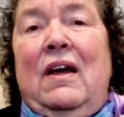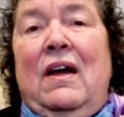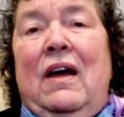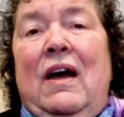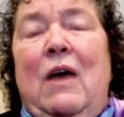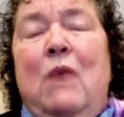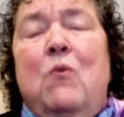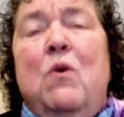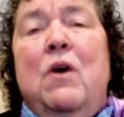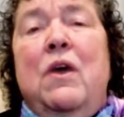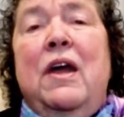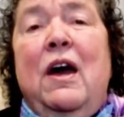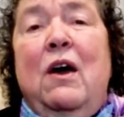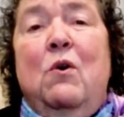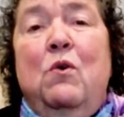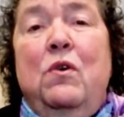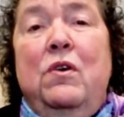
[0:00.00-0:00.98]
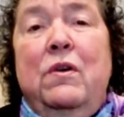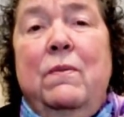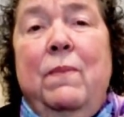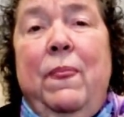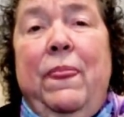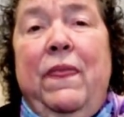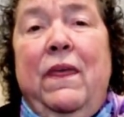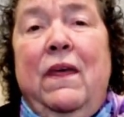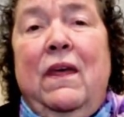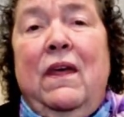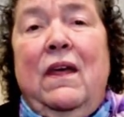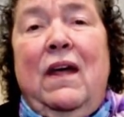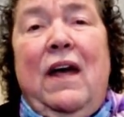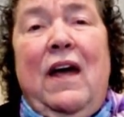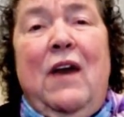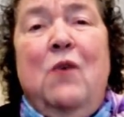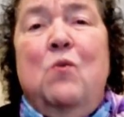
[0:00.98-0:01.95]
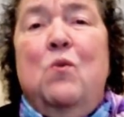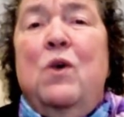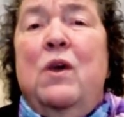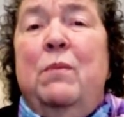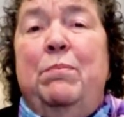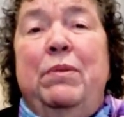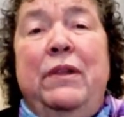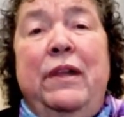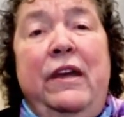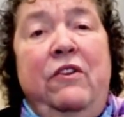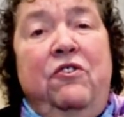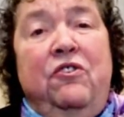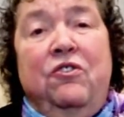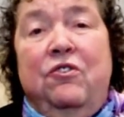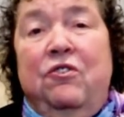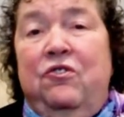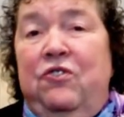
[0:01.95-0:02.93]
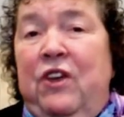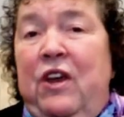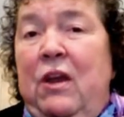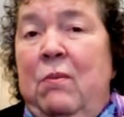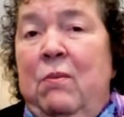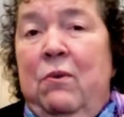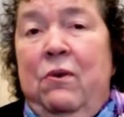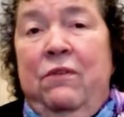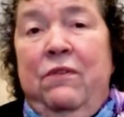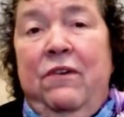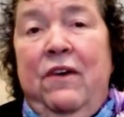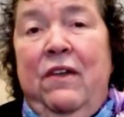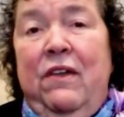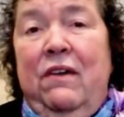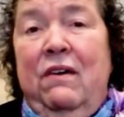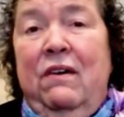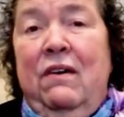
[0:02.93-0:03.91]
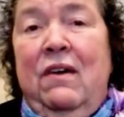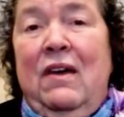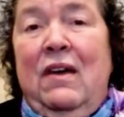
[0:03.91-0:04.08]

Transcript: I want out. I don't want to play church anymore, Father.